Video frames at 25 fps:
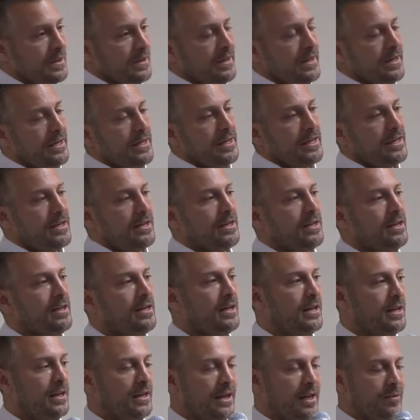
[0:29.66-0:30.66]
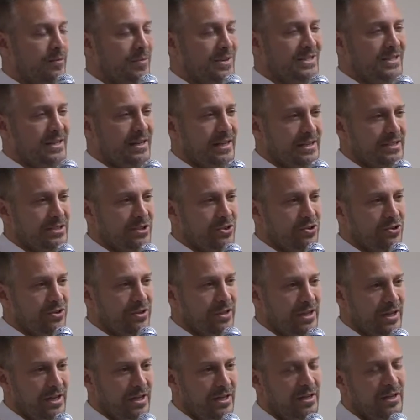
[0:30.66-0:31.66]
de la
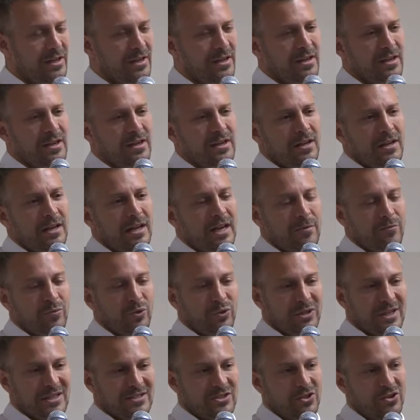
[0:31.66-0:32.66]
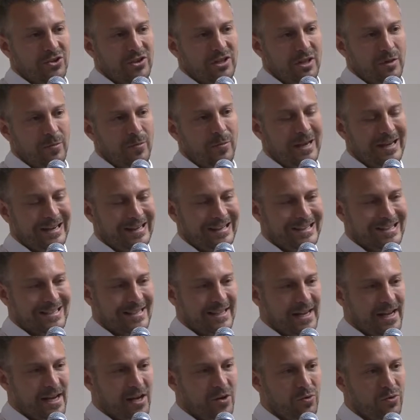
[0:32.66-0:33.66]
investigación de la mutación de
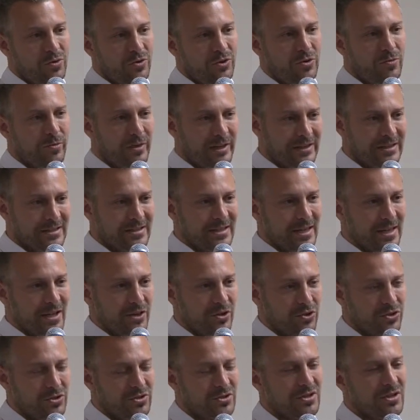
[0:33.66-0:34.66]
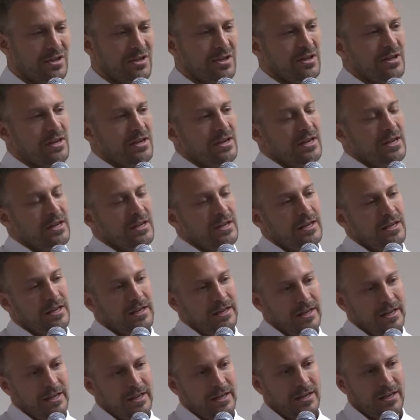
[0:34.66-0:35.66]
BRCA1, BRCA2
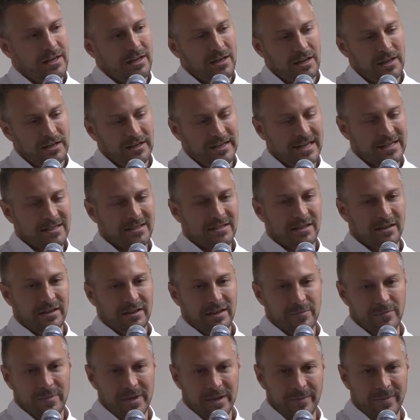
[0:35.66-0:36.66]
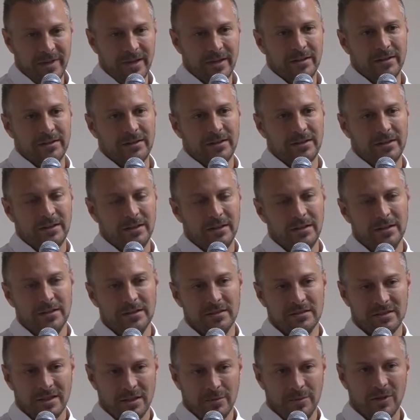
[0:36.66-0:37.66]
y el cáncer de mama
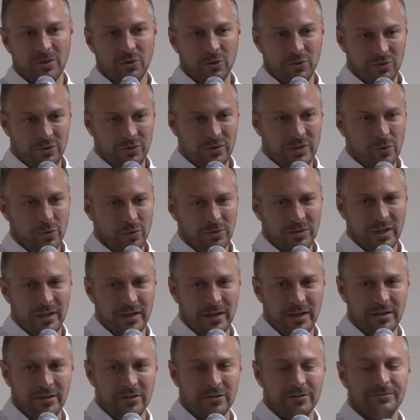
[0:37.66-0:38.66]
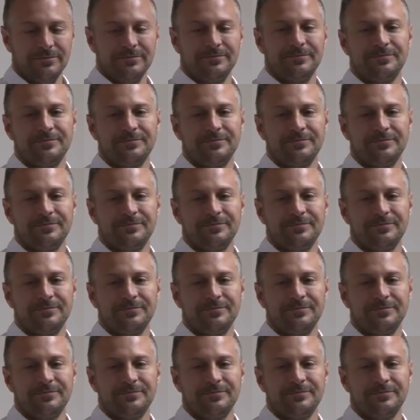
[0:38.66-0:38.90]
y cervicouterino.